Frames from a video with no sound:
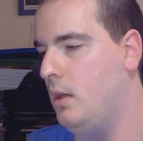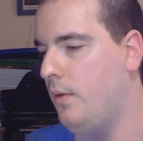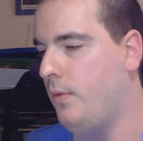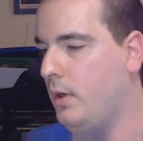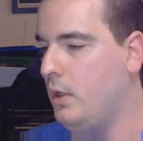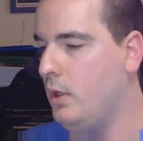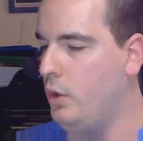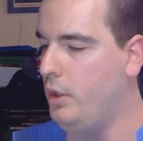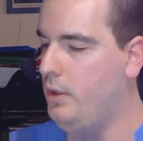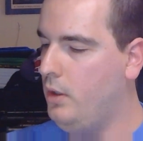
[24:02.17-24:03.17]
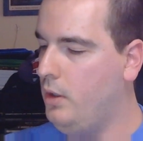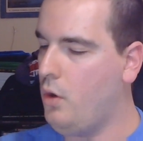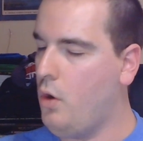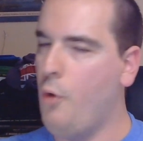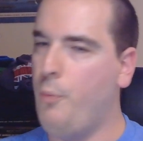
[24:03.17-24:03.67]
very good
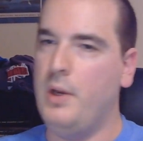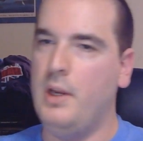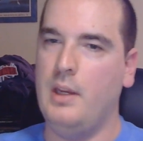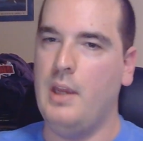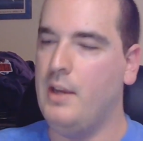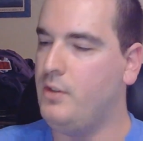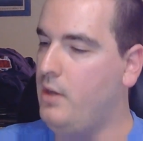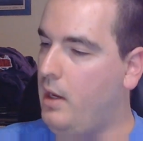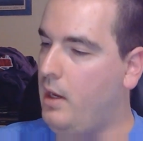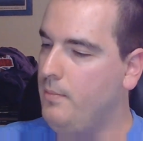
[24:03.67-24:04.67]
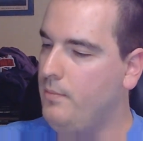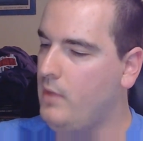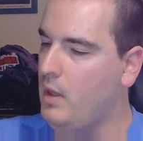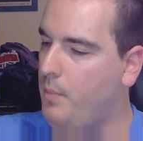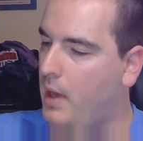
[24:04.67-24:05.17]
opening essay
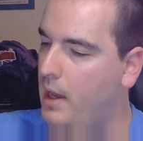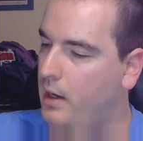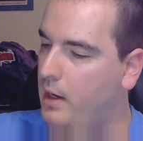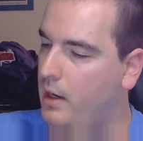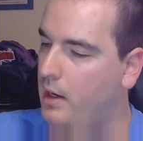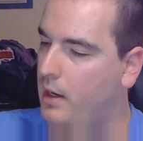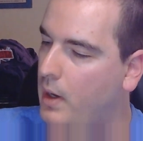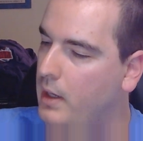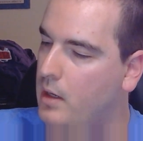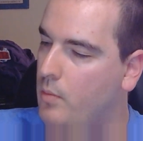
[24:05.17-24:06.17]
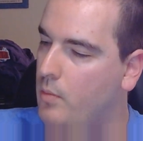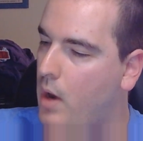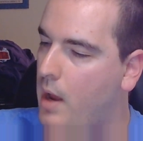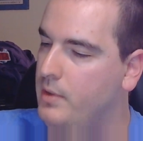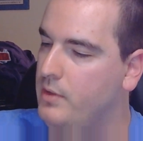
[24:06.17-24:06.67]
by Frank M.
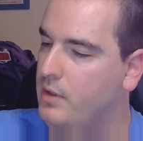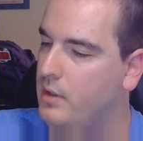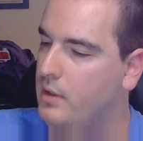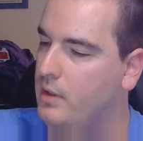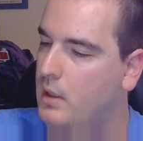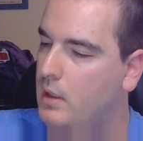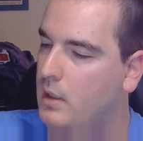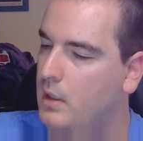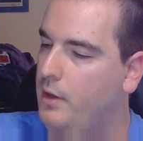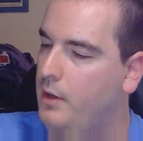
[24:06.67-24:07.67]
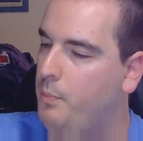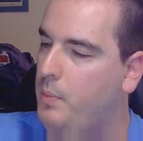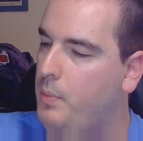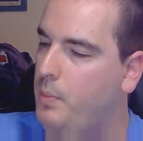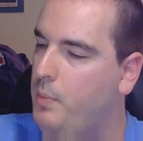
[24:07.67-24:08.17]
Robinson titled
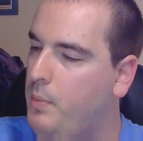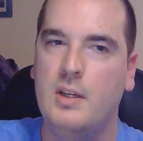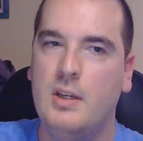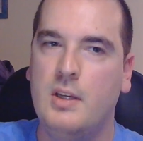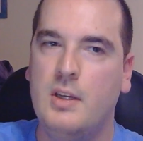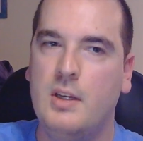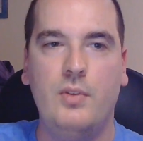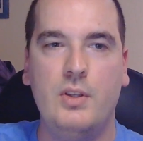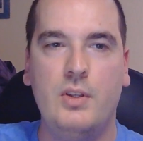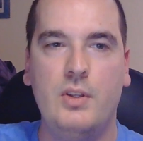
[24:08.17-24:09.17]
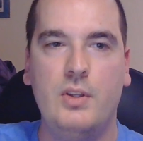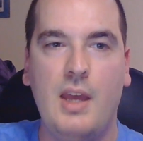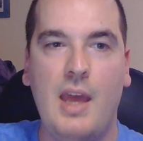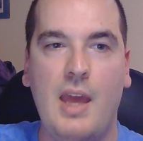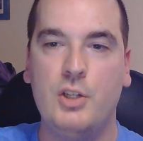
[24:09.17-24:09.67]
Paint, Canvas,
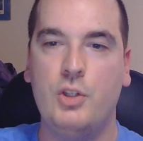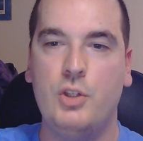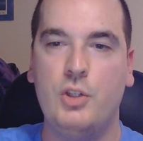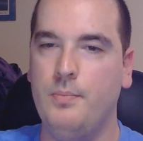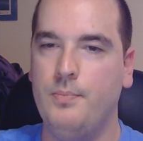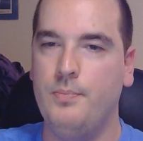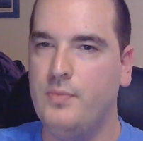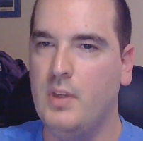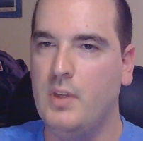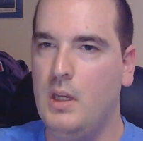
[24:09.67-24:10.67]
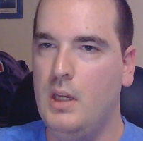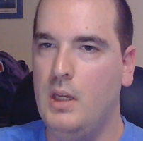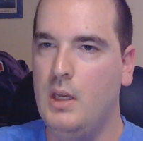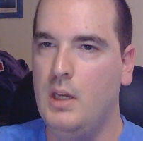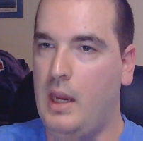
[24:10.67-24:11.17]
Action.
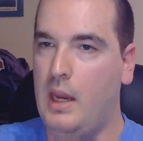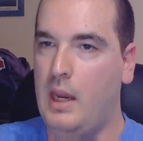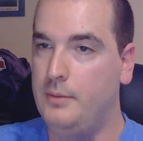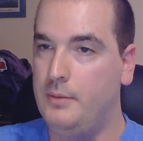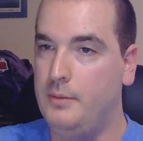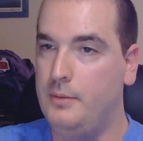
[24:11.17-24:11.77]
And